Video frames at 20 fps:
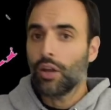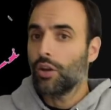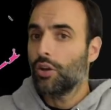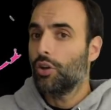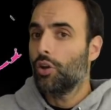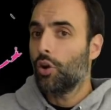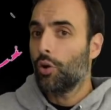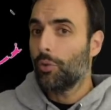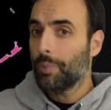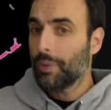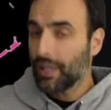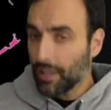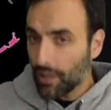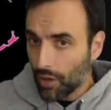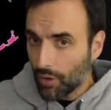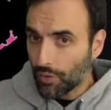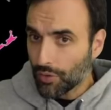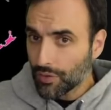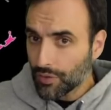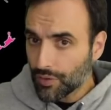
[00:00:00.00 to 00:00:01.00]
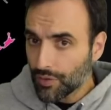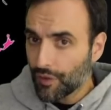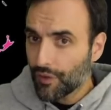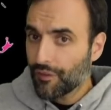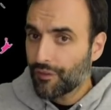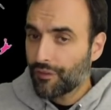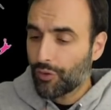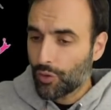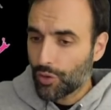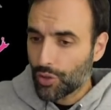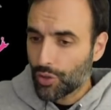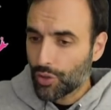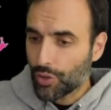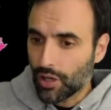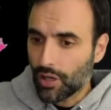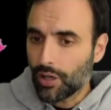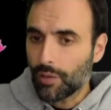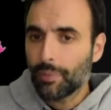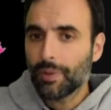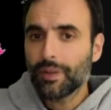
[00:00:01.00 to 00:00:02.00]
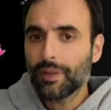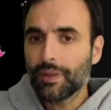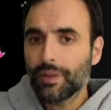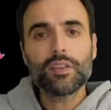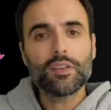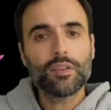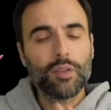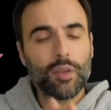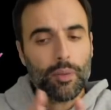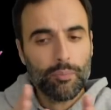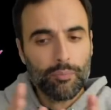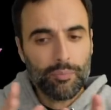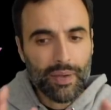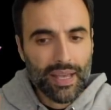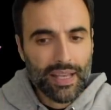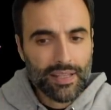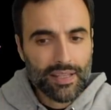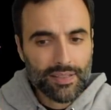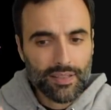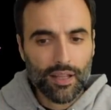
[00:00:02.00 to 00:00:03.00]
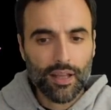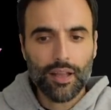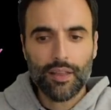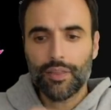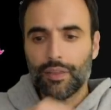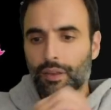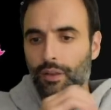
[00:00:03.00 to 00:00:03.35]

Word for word: Nobody knows for sure, but this is based on,